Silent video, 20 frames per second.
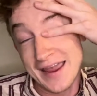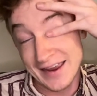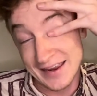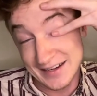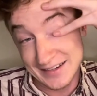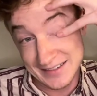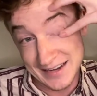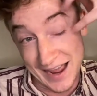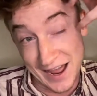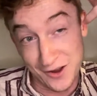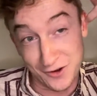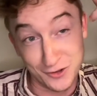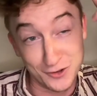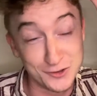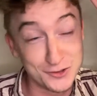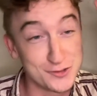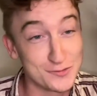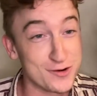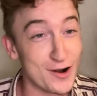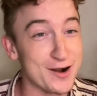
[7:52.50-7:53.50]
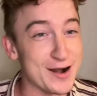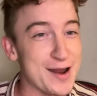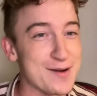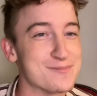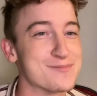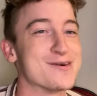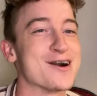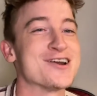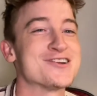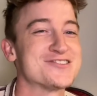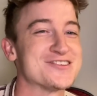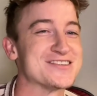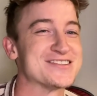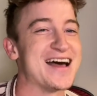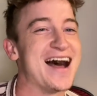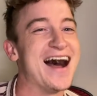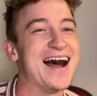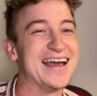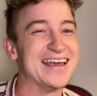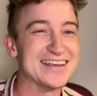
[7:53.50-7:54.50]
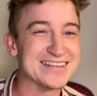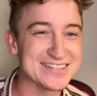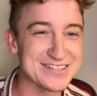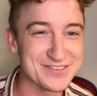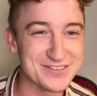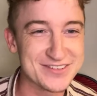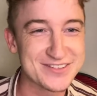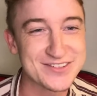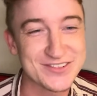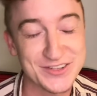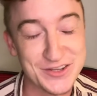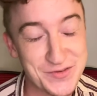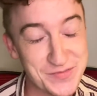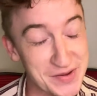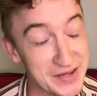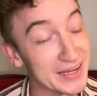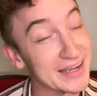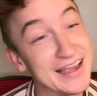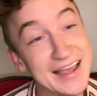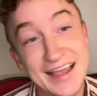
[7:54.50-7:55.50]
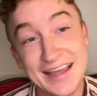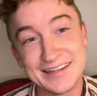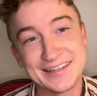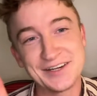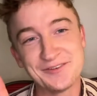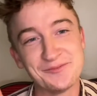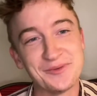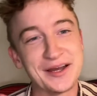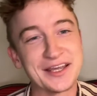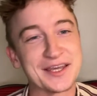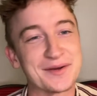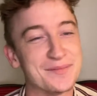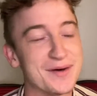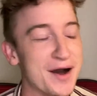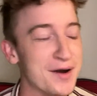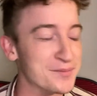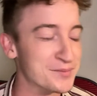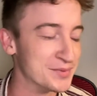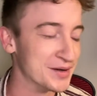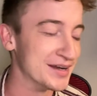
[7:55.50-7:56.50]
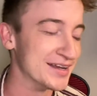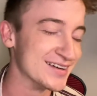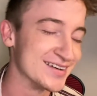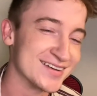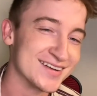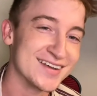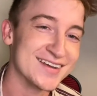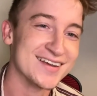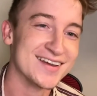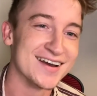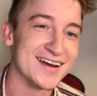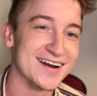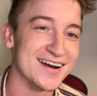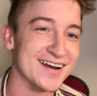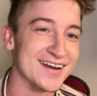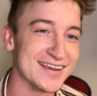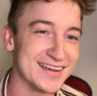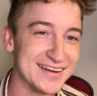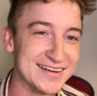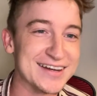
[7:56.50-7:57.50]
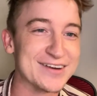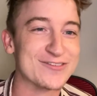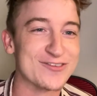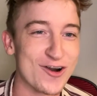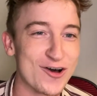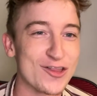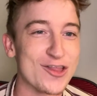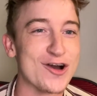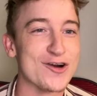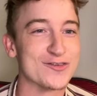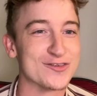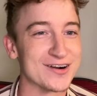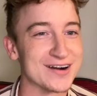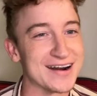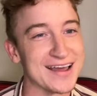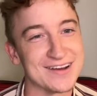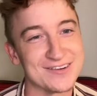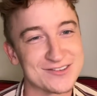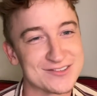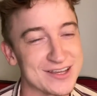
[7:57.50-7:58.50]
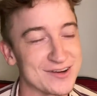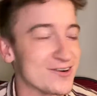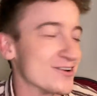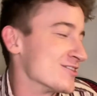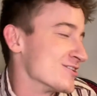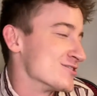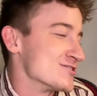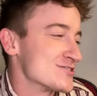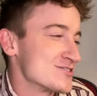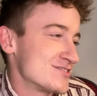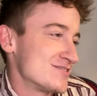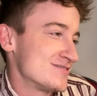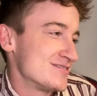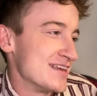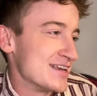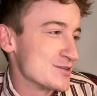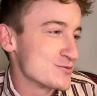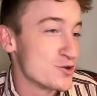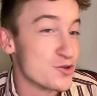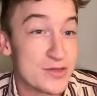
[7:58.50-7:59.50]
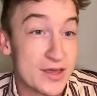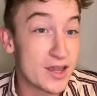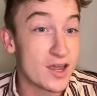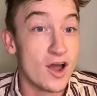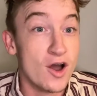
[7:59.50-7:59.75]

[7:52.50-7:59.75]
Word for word: hand down a little too far and I brushed his eye as he was sleeping. Didn't wake him up, but uh, he did roll over and I was like one of those things where you think,